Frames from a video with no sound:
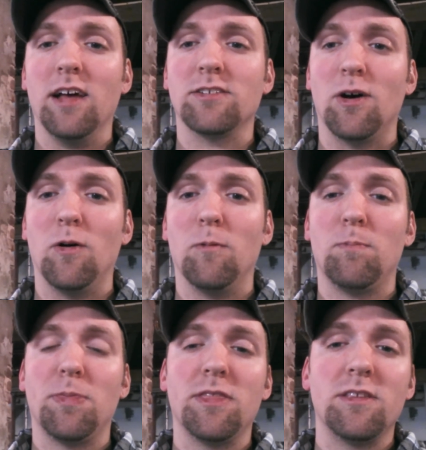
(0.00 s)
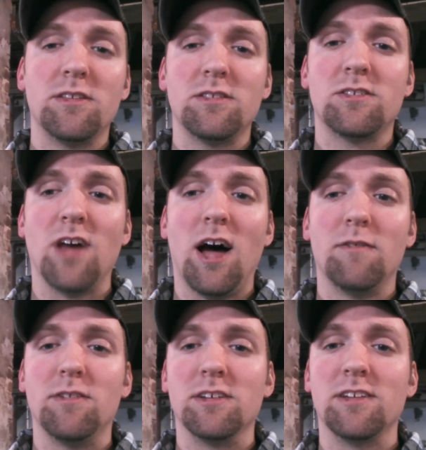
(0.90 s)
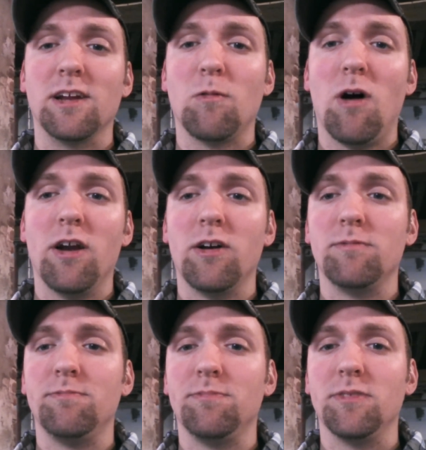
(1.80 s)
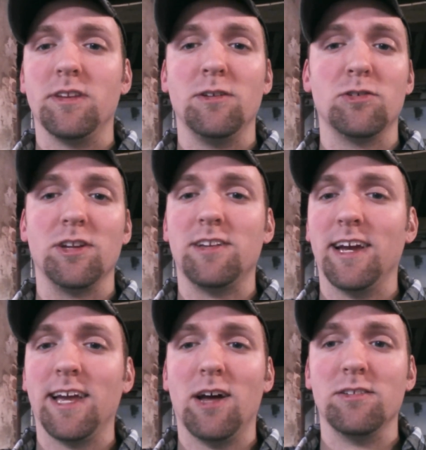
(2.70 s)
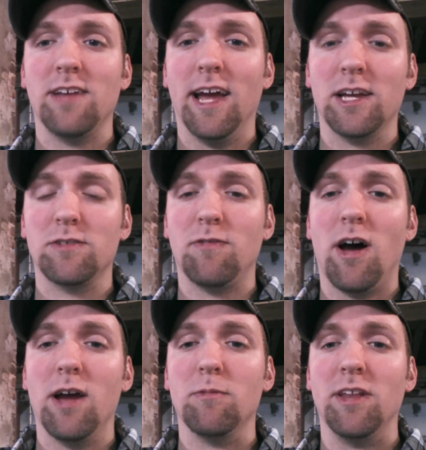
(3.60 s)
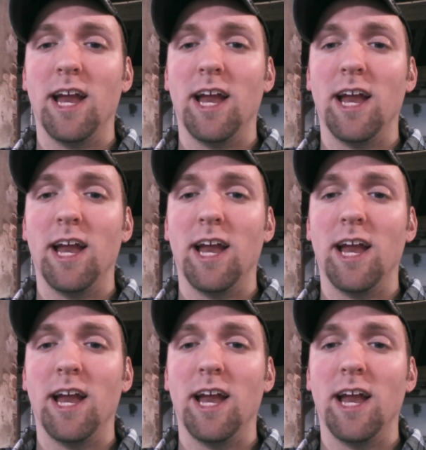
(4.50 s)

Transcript: So soft, acidic water, usually a 10-gallon tank is fine with an